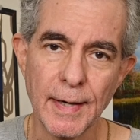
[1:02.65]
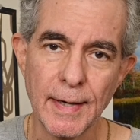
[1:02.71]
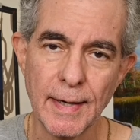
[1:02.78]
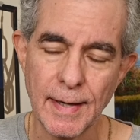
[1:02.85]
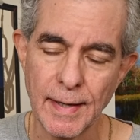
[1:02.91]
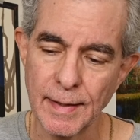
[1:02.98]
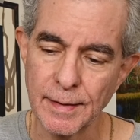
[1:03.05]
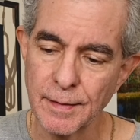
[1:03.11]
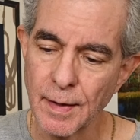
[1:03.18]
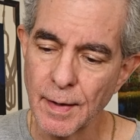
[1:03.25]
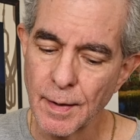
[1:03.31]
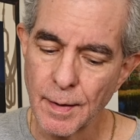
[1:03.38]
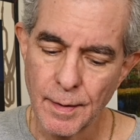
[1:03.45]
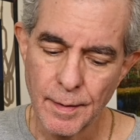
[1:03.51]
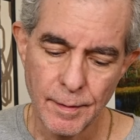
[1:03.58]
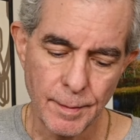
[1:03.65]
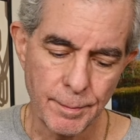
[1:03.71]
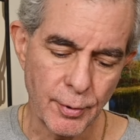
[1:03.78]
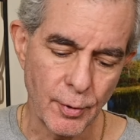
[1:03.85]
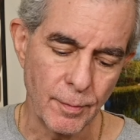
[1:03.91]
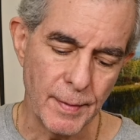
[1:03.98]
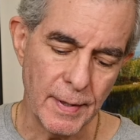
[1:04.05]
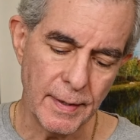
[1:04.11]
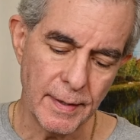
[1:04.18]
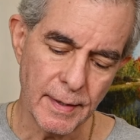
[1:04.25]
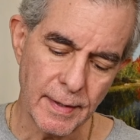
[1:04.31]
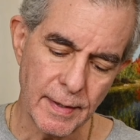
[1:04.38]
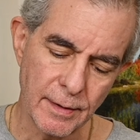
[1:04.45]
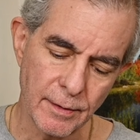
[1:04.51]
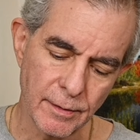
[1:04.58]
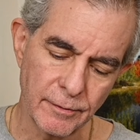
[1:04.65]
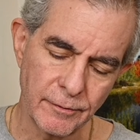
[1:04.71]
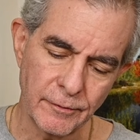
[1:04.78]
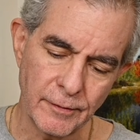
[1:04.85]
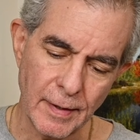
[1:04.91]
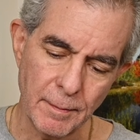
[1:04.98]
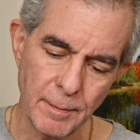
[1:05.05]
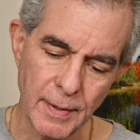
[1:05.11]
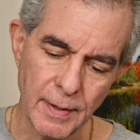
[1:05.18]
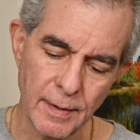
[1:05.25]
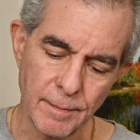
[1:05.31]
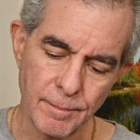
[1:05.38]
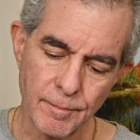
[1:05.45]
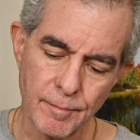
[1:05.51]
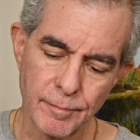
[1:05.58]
had ProMediaGear send me